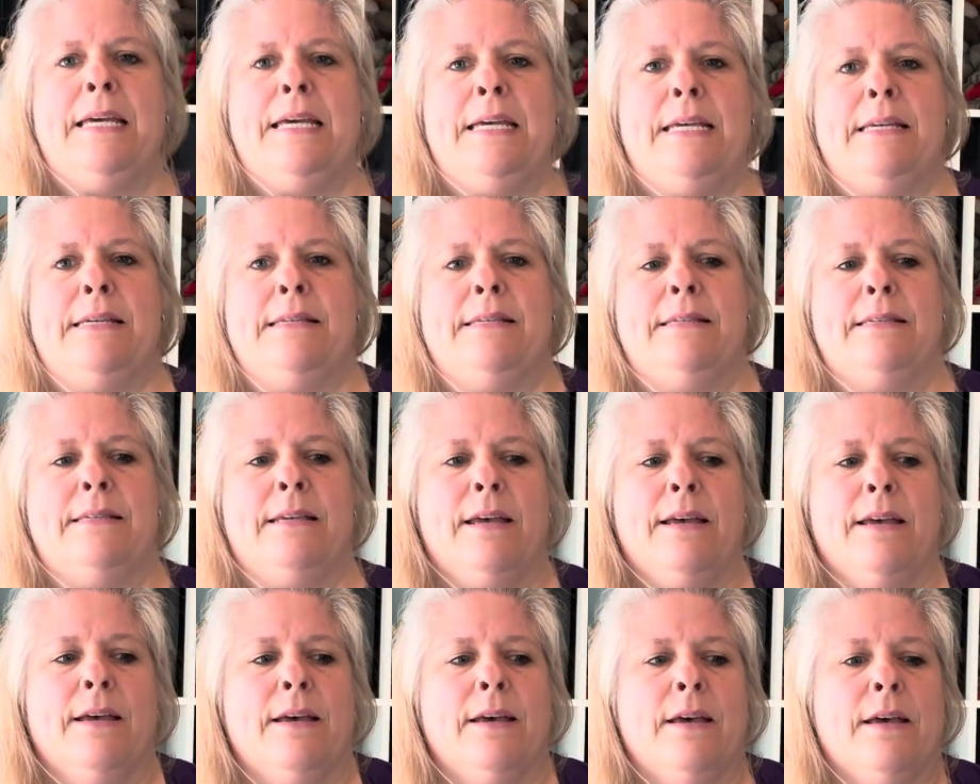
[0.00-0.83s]
is
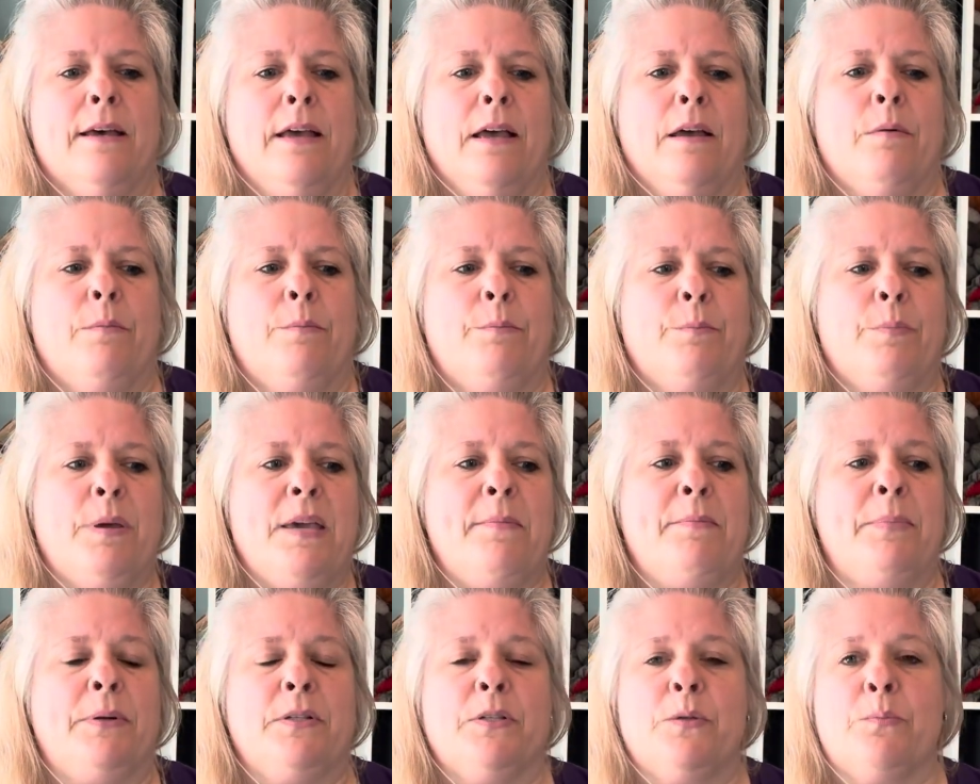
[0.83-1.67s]

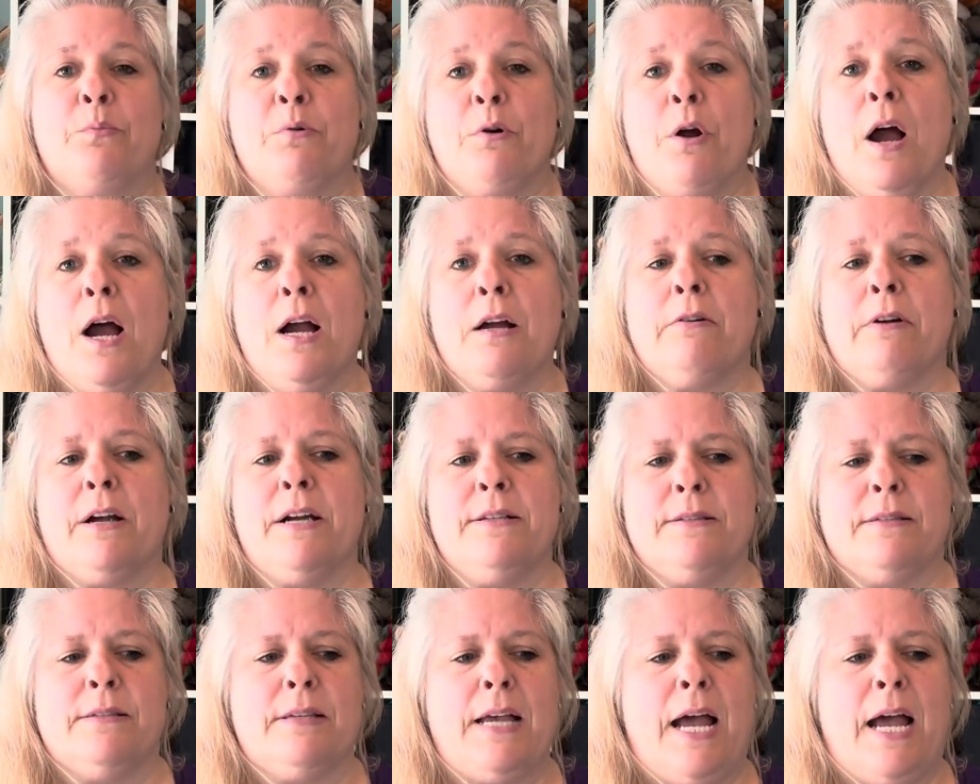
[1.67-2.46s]
people's progress.